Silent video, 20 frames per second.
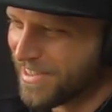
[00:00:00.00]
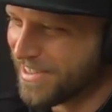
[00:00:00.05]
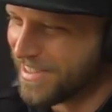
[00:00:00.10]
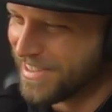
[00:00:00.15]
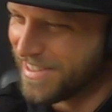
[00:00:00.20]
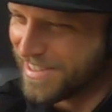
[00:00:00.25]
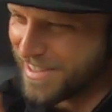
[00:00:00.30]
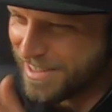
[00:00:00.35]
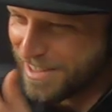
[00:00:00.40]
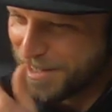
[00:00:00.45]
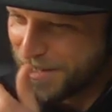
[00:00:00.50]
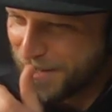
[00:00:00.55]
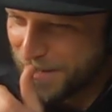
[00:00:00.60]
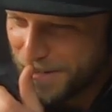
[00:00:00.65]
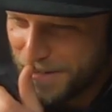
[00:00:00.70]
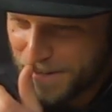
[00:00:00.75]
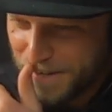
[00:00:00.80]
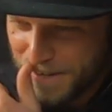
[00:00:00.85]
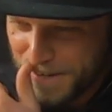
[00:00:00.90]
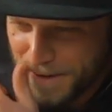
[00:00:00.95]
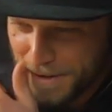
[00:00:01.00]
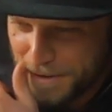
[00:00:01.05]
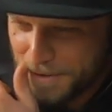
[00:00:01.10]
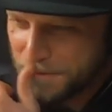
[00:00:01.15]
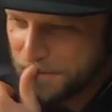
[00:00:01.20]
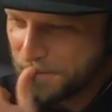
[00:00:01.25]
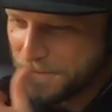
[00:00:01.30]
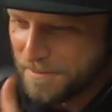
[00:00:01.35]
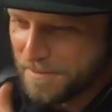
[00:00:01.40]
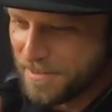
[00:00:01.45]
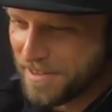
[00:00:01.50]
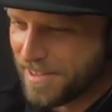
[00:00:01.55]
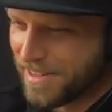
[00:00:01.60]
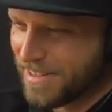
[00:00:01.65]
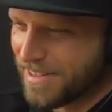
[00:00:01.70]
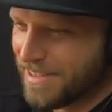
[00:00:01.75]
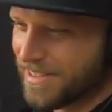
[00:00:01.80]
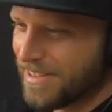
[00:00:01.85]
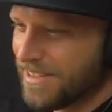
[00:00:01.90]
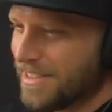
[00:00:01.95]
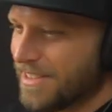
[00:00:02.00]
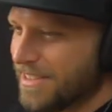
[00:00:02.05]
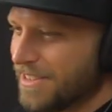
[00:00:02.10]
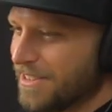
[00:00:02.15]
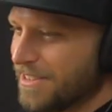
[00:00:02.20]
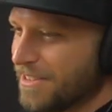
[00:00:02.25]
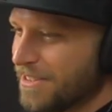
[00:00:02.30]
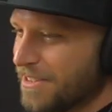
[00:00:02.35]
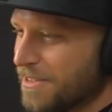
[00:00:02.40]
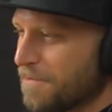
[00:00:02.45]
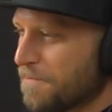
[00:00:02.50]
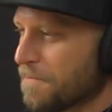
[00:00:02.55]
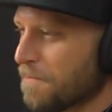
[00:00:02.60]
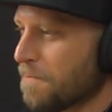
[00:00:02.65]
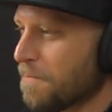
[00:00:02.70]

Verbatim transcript: Yeah, yeah. Uh, oh, true, bro.